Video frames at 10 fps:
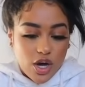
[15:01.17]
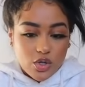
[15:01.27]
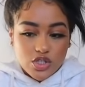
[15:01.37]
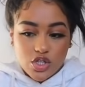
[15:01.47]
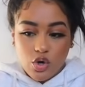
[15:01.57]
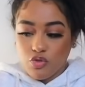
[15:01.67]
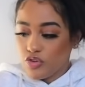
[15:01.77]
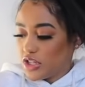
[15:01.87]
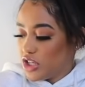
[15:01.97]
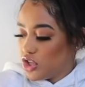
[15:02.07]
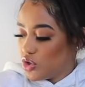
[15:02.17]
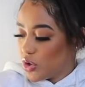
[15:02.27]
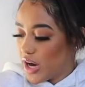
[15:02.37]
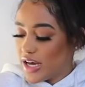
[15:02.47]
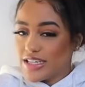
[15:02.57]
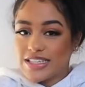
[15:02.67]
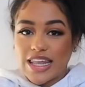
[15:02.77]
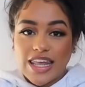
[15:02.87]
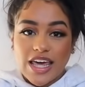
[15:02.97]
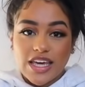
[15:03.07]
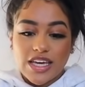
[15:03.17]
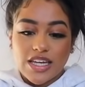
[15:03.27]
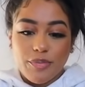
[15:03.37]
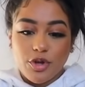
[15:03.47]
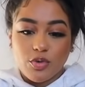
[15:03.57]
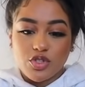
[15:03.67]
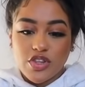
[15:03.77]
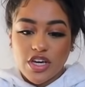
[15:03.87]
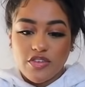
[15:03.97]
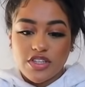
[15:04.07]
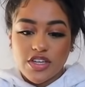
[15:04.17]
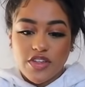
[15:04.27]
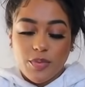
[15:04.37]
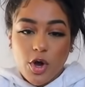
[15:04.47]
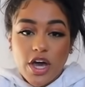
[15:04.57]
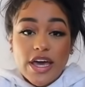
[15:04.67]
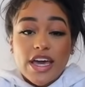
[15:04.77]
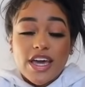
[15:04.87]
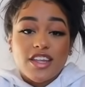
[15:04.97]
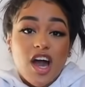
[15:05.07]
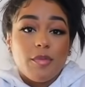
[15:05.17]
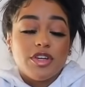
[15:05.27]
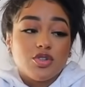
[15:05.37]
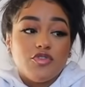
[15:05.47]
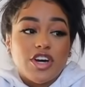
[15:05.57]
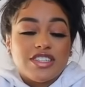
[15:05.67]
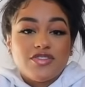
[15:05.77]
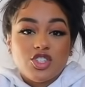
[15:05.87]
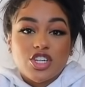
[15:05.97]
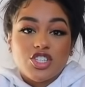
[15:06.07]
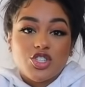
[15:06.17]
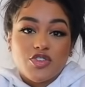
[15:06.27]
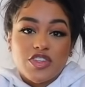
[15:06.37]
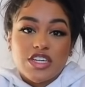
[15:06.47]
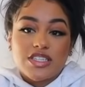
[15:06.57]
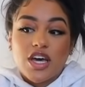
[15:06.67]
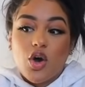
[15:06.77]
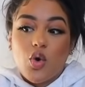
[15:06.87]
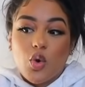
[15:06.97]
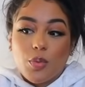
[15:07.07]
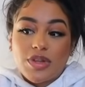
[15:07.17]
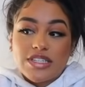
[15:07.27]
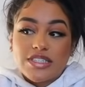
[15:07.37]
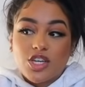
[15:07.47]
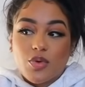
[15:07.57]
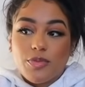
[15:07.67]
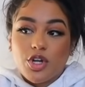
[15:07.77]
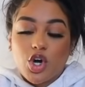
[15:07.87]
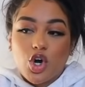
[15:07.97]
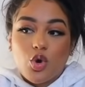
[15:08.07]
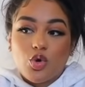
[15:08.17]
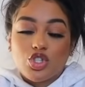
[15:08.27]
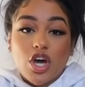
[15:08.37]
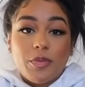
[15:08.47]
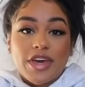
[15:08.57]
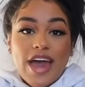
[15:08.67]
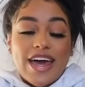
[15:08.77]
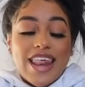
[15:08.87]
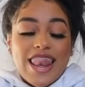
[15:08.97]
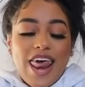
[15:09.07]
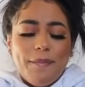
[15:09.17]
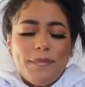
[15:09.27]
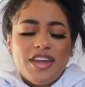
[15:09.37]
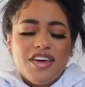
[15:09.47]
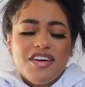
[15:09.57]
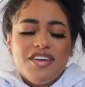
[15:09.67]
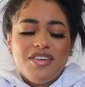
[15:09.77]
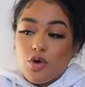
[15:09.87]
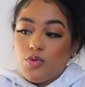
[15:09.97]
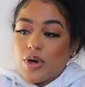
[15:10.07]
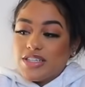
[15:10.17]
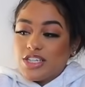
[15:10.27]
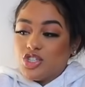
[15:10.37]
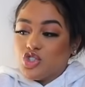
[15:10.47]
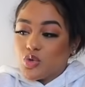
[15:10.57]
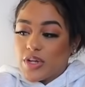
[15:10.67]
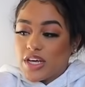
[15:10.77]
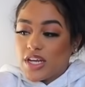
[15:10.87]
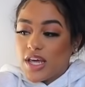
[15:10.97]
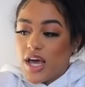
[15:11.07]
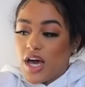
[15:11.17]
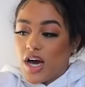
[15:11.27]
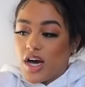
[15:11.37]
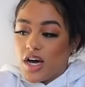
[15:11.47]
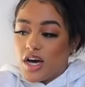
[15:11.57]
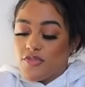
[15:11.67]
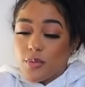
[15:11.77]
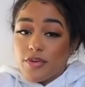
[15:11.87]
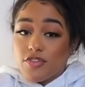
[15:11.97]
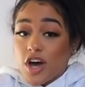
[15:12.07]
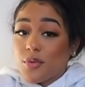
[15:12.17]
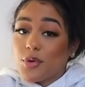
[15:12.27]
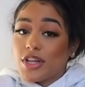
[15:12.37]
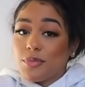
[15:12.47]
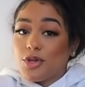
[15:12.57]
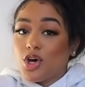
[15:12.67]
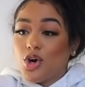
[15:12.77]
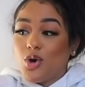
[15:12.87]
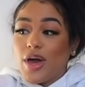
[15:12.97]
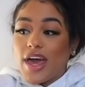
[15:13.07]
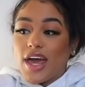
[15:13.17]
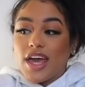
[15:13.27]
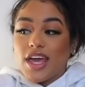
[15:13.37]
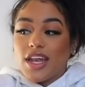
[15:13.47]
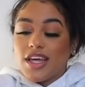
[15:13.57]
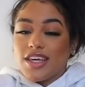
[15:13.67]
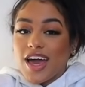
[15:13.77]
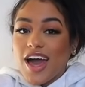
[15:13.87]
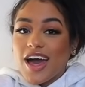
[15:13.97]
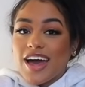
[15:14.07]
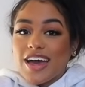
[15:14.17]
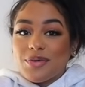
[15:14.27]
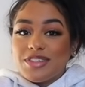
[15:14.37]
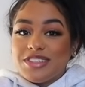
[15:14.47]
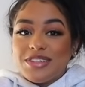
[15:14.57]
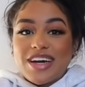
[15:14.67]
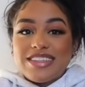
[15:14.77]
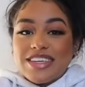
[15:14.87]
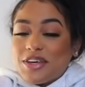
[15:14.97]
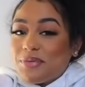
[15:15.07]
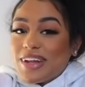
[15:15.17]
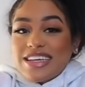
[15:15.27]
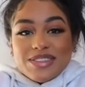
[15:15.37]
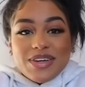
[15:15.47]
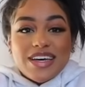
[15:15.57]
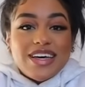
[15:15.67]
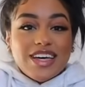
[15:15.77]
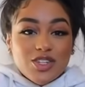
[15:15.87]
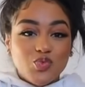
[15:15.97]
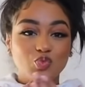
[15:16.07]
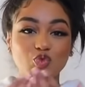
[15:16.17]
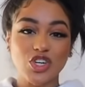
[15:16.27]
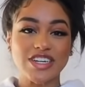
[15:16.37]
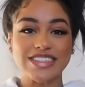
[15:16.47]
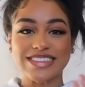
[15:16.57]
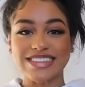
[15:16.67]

out. Hopefully you guys like it. Let me know what you think of the stuff that I bought in the comments or if you guys have suggestions of things or places that you want me to go shopping at, let me know. I hope you guys enjoyed it. Uh, if you want me to vlog more, let me know. And yeah, I will see you guys in my next one.